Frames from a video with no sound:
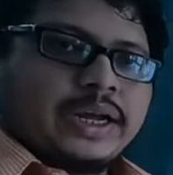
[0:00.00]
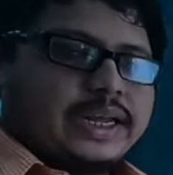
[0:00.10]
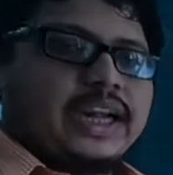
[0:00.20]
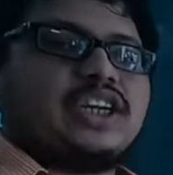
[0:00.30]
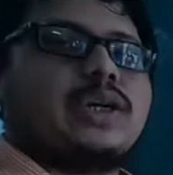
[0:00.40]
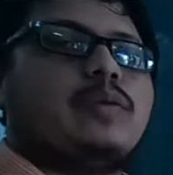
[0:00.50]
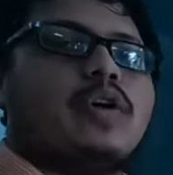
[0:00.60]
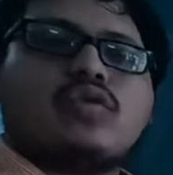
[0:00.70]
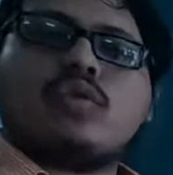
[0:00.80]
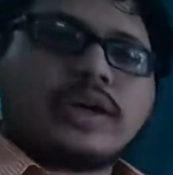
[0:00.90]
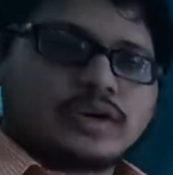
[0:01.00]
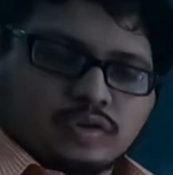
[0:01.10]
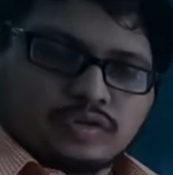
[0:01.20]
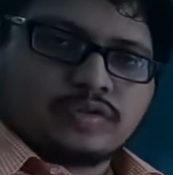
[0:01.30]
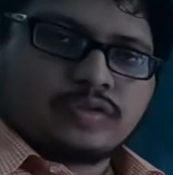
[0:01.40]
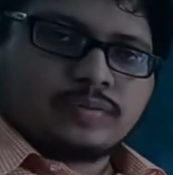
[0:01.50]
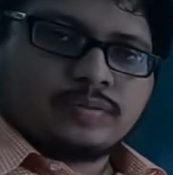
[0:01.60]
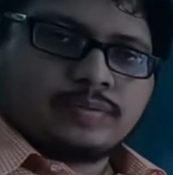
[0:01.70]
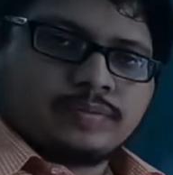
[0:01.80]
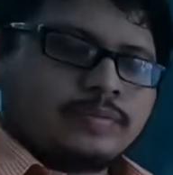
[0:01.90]
Calcium lost 2 electrons.
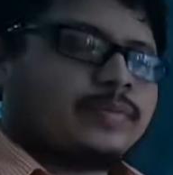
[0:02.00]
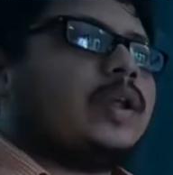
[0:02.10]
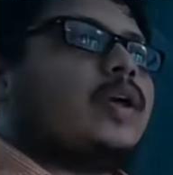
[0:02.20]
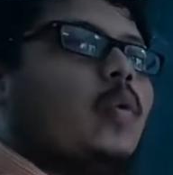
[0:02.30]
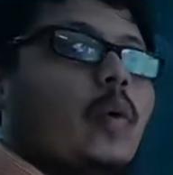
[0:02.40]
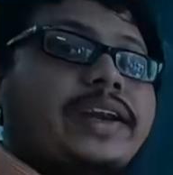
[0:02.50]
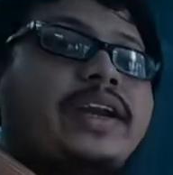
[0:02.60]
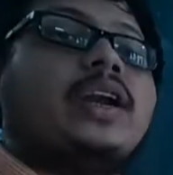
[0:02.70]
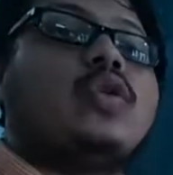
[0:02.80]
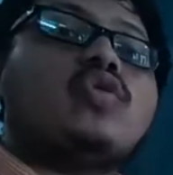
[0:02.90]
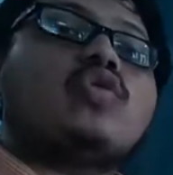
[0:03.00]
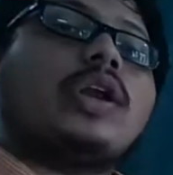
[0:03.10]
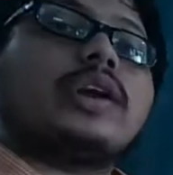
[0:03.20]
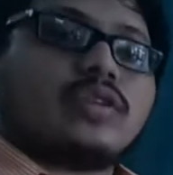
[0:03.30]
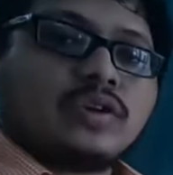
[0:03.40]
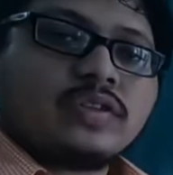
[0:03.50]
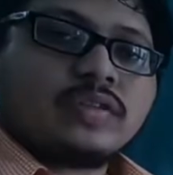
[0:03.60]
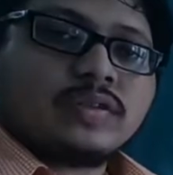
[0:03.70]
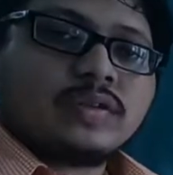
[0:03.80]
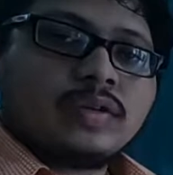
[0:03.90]
Why did it lose 2 electrons?
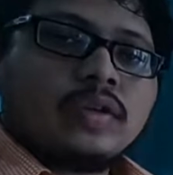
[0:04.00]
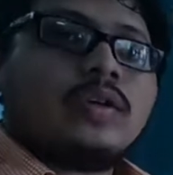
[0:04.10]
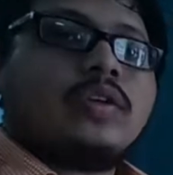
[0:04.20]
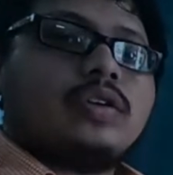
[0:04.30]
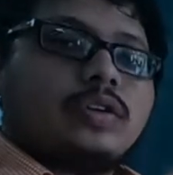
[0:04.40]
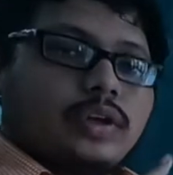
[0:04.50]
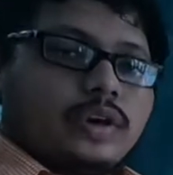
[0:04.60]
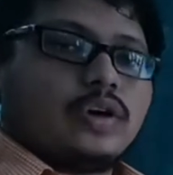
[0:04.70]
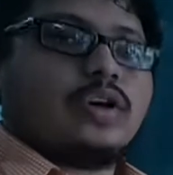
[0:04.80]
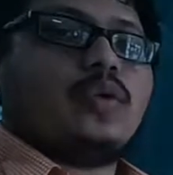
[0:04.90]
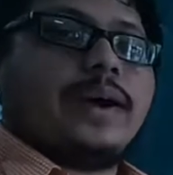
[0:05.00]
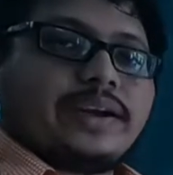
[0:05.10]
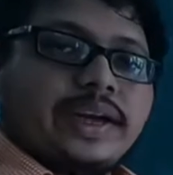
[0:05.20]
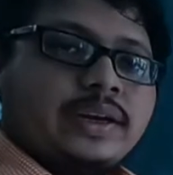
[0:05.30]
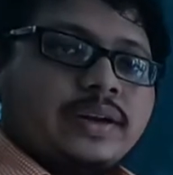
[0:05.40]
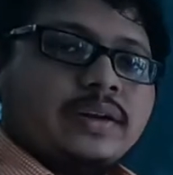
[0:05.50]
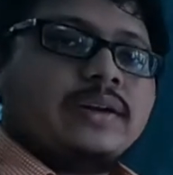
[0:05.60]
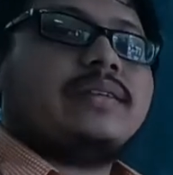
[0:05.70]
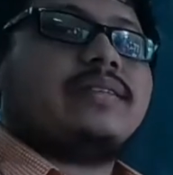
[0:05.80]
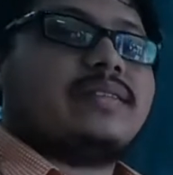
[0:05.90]
In order to
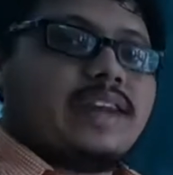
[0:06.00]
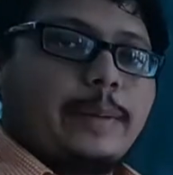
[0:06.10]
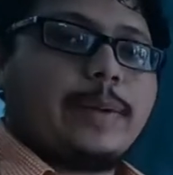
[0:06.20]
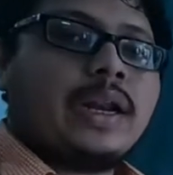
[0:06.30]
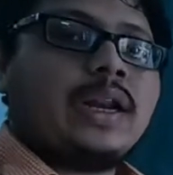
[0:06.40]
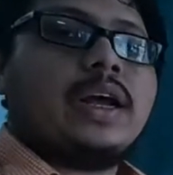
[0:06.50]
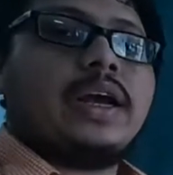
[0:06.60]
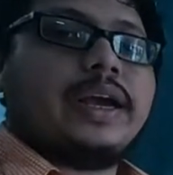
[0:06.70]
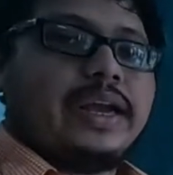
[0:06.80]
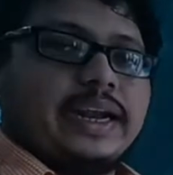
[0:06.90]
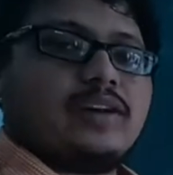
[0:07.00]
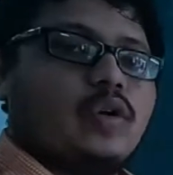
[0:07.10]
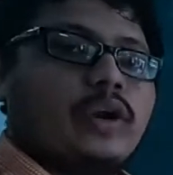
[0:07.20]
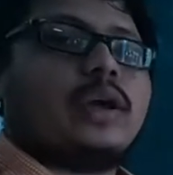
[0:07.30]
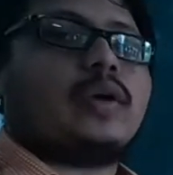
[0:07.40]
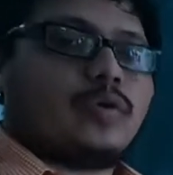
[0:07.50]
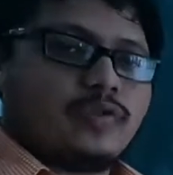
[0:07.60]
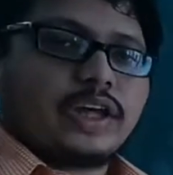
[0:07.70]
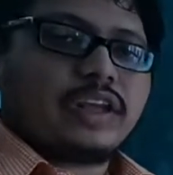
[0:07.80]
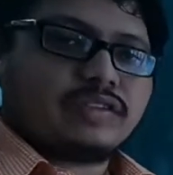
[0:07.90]
attain stable electronic
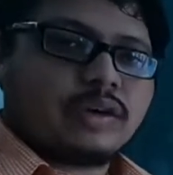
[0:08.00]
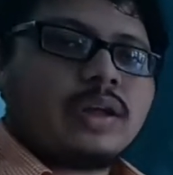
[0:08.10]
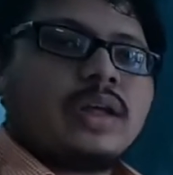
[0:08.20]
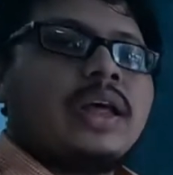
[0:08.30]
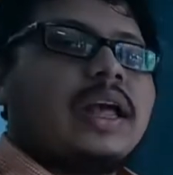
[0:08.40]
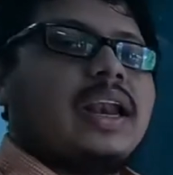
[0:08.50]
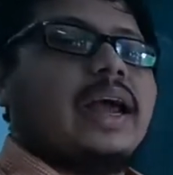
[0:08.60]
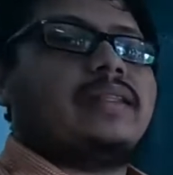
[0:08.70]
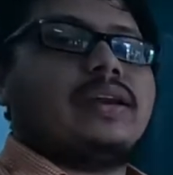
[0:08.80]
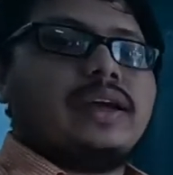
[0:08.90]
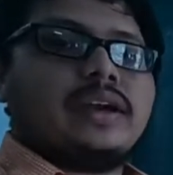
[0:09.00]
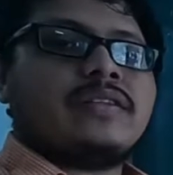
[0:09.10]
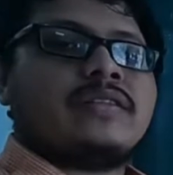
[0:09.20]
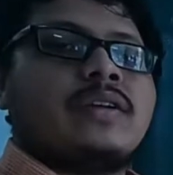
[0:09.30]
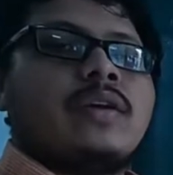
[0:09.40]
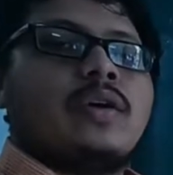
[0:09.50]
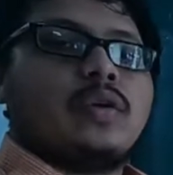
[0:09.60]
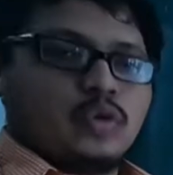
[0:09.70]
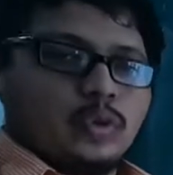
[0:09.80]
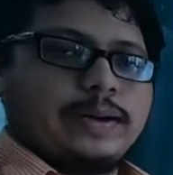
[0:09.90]
configuration like the nearest
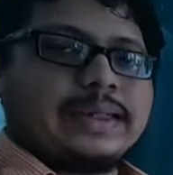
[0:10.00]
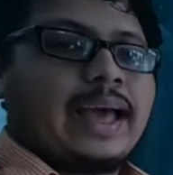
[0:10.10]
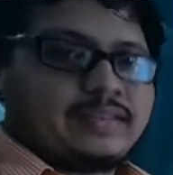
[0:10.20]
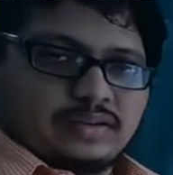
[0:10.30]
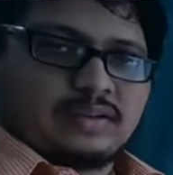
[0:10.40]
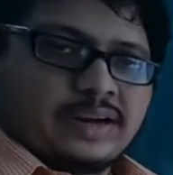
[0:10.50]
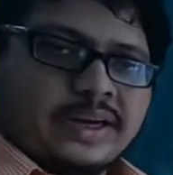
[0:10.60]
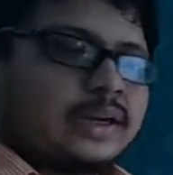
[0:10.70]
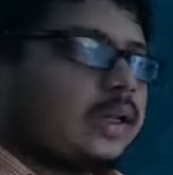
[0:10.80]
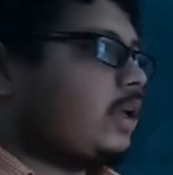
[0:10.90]
noble gases, right?